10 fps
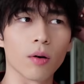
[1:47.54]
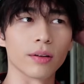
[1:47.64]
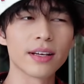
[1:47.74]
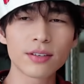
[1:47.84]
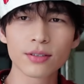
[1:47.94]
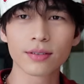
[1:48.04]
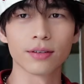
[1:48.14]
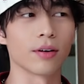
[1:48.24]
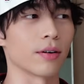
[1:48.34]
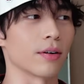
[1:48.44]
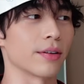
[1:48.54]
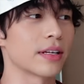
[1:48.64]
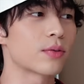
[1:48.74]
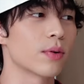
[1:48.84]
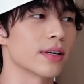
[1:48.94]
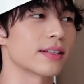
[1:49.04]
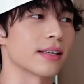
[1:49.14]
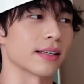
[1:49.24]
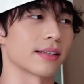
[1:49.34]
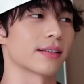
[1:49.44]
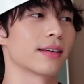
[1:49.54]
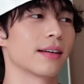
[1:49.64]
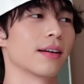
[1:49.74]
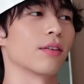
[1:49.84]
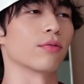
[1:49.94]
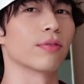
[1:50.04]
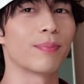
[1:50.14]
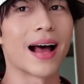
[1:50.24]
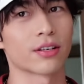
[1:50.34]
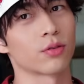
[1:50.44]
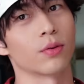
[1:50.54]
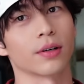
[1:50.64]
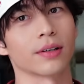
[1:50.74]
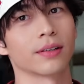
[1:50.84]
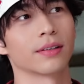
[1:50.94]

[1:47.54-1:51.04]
This was since the past tour.